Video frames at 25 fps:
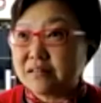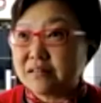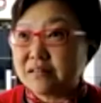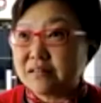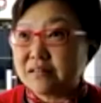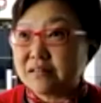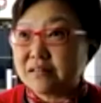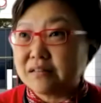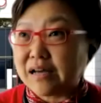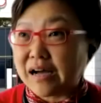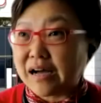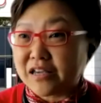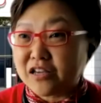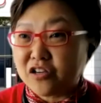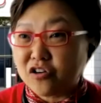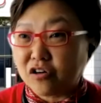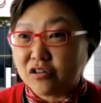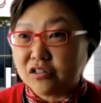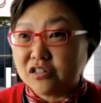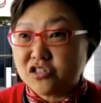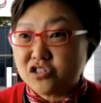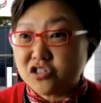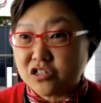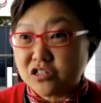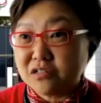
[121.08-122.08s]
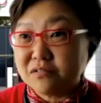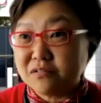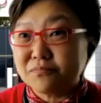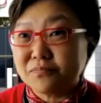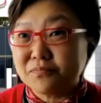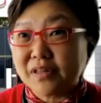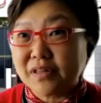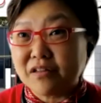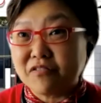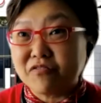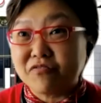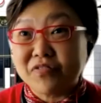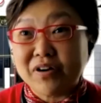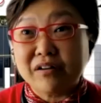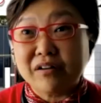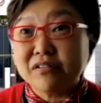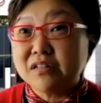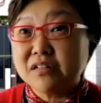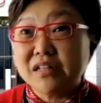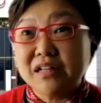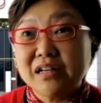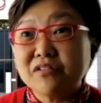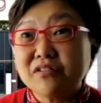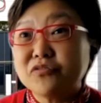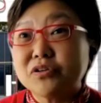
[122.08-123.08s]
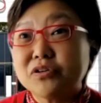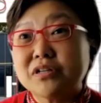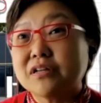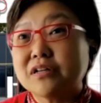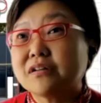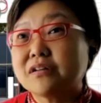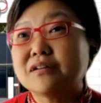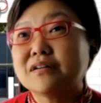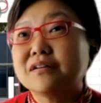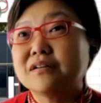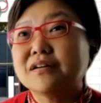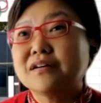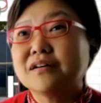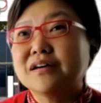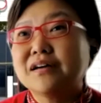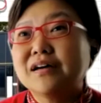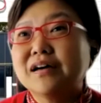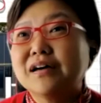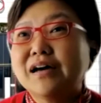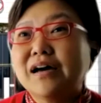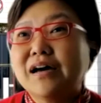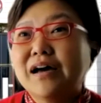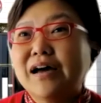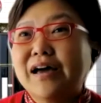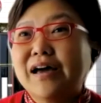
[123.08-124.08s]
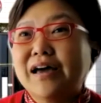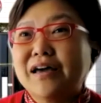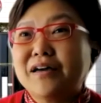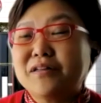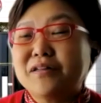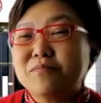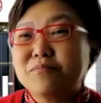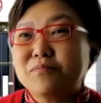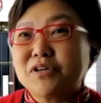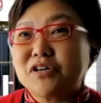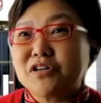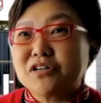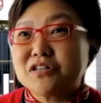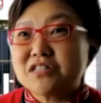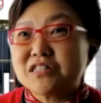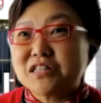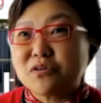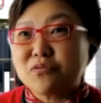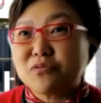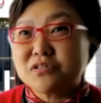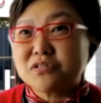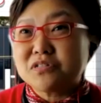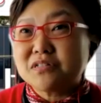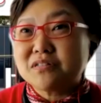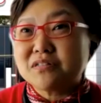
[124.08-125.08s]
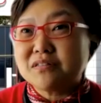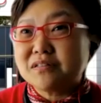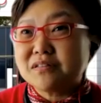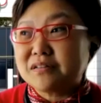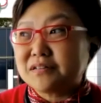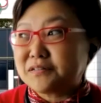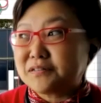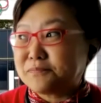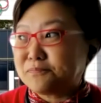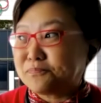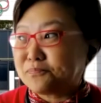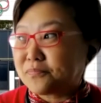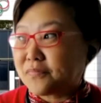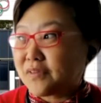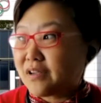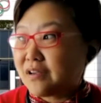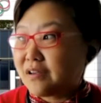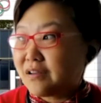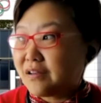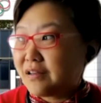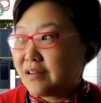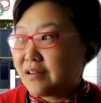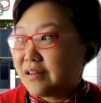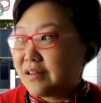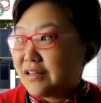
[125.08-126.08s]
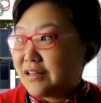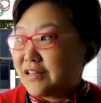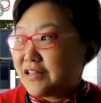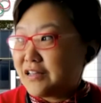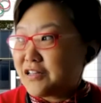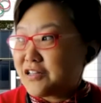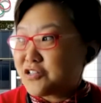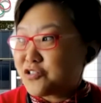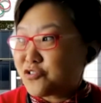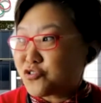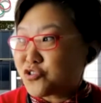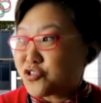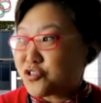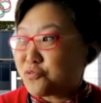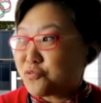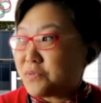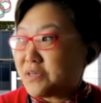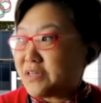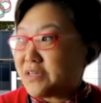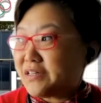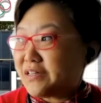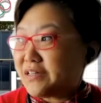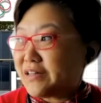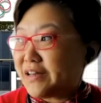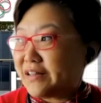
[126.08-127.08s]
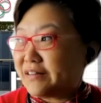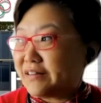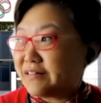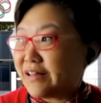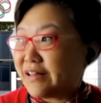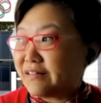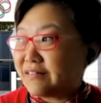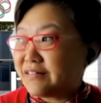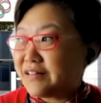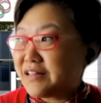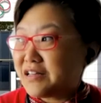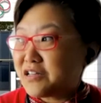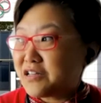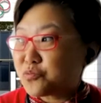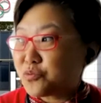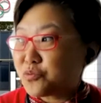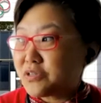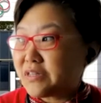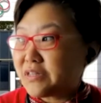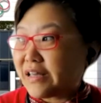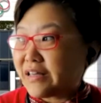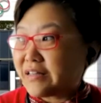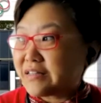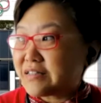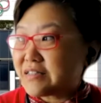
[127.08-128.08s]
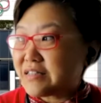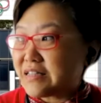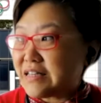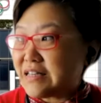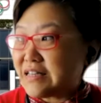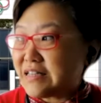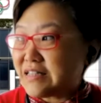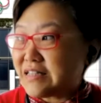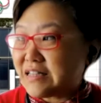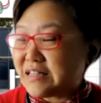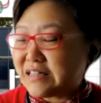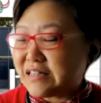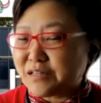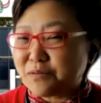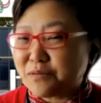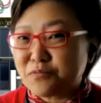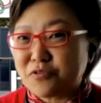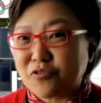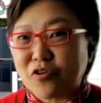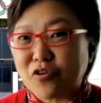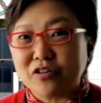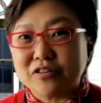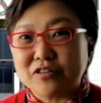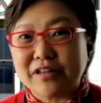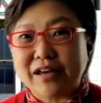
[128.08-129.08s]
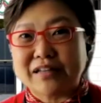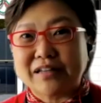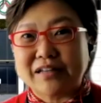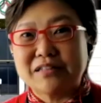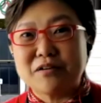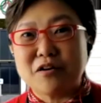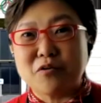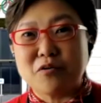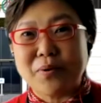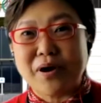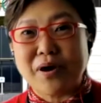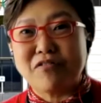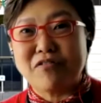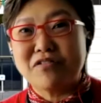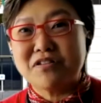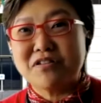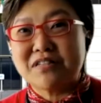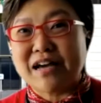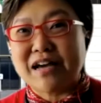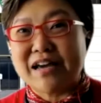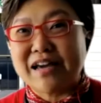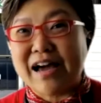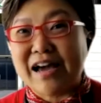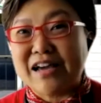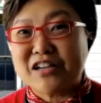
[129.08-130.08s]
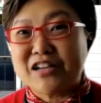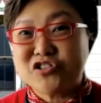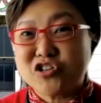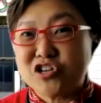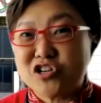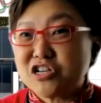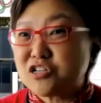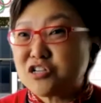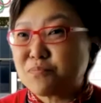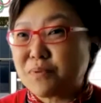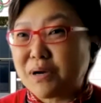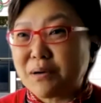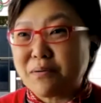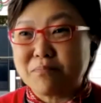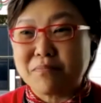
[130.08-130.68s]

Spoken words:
archaeology and fell in love with it. And because there wasn't social media and things weren't as easy in terms of contacting your parents, I changed my